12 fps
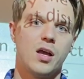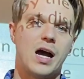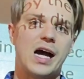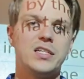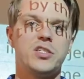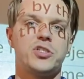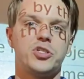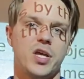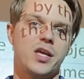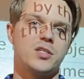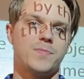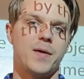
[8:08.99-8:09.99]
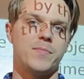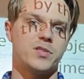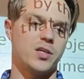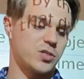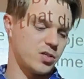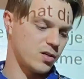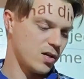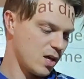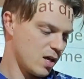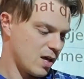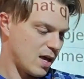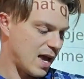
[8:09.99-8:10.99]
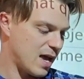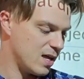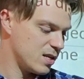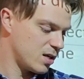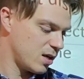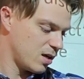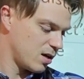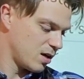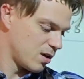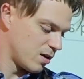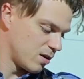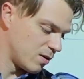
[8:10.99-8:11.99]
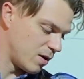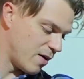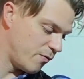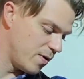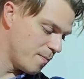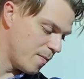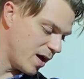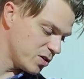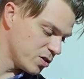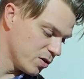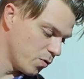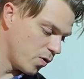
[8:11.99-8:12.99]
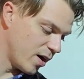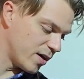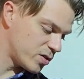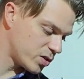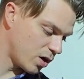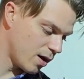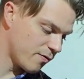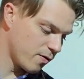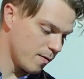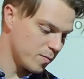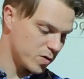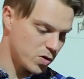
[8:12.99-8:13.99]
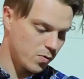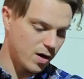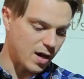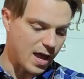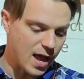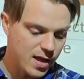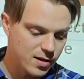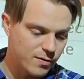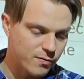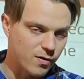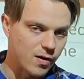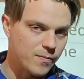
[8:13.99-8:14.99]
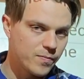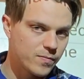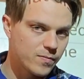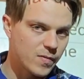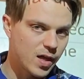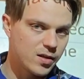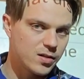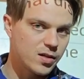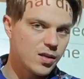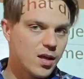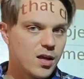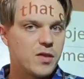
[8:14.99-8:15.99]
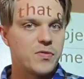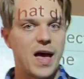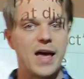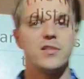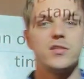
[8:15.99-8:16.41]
I just changed my position. And if we measure where I started from to where I ended, that is